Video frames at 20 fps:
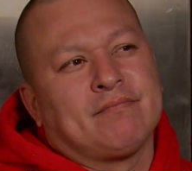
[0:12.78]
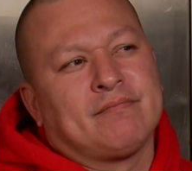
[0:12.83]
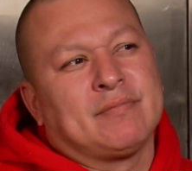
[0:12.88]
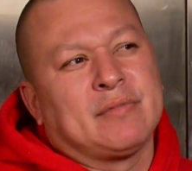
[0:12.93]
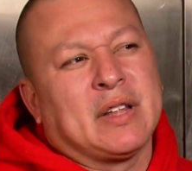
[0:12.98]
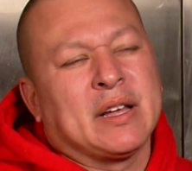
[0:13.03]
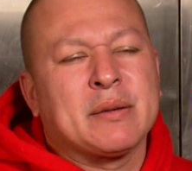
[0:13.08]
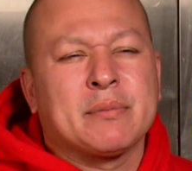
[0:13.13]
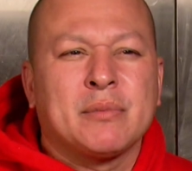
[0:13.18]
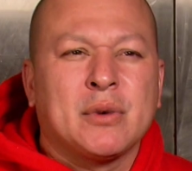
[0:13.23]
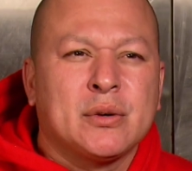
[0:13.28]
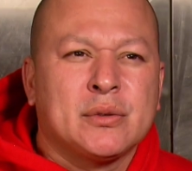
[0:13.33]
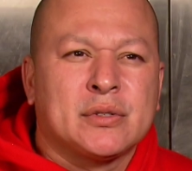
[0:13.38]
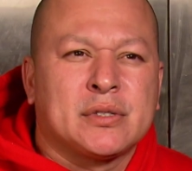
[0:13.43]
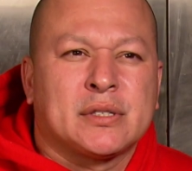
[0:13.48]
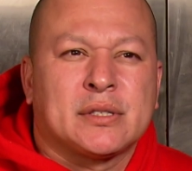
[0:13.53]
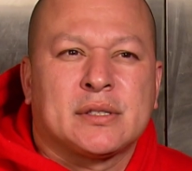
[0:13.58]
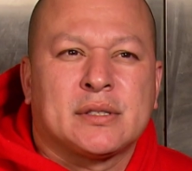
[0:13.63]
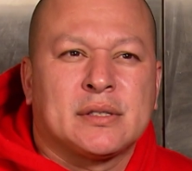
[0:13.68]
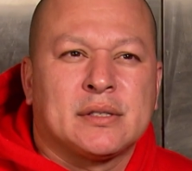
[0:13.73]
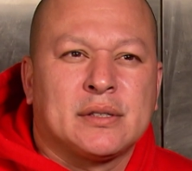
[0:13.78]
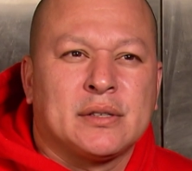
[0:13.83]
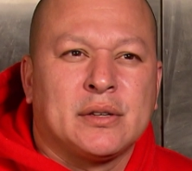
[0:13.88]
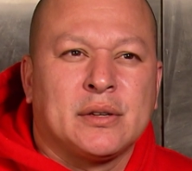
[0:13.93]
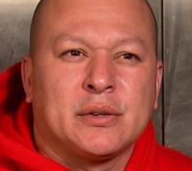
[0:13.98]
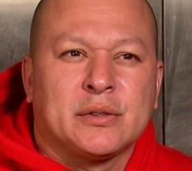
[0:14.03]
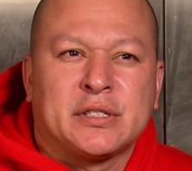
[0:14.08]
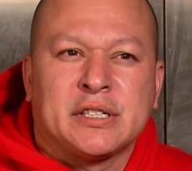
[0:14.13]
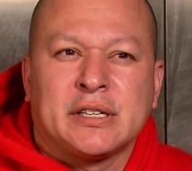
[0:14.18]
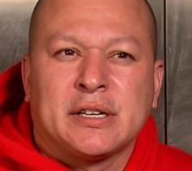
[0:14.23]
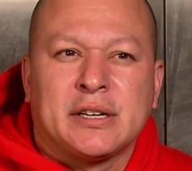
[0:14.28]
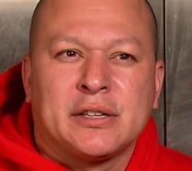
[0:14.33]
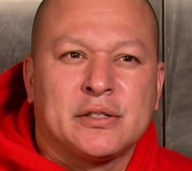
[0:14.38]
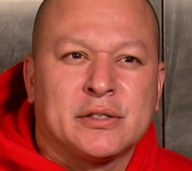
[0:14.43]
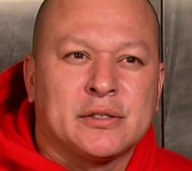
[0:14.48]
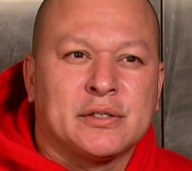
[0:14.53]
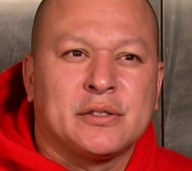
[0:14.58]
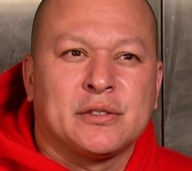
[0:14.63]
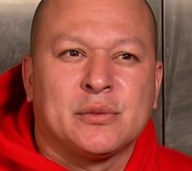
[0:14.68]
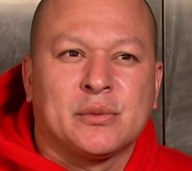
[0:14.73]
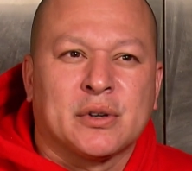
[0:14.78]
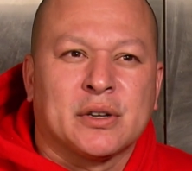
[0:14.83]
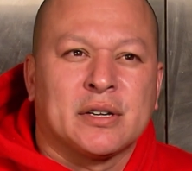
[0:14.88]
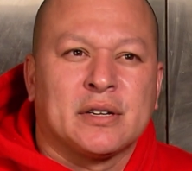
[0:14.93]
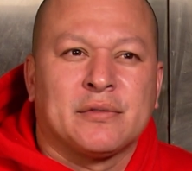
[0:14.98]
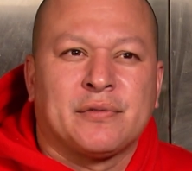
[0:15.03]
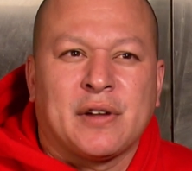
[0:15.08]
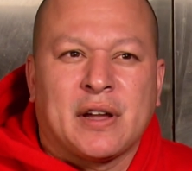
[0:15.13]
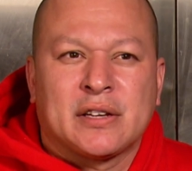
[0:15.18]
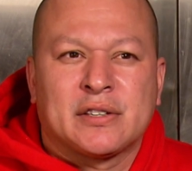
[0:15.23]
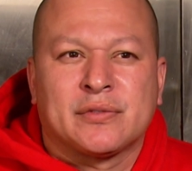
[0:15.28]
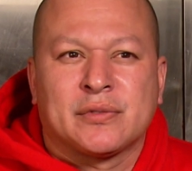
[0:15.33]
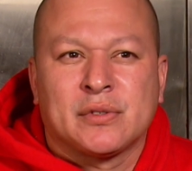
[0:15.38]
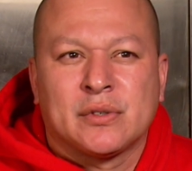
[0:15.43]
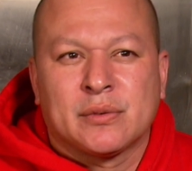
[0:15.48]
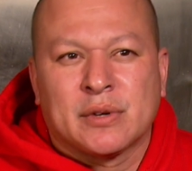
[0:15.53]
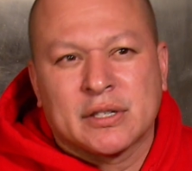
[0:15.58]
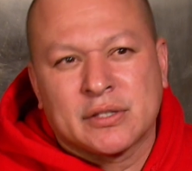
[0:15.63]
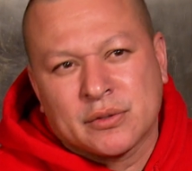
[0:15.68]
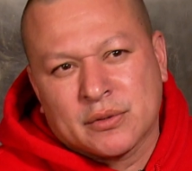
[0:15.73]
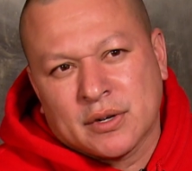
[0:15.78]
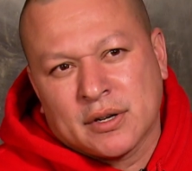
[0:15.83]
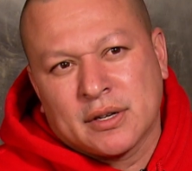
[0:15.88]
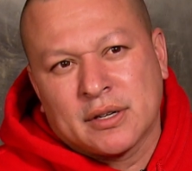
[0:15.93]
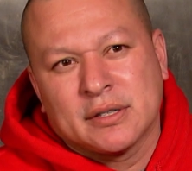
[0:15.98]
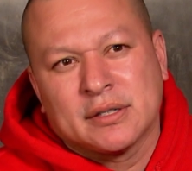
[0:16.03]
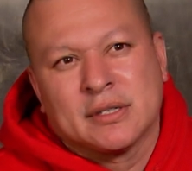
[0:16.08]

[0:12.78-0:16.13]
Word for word: Like most, you know, teenagers, you work in a fast food restaurant.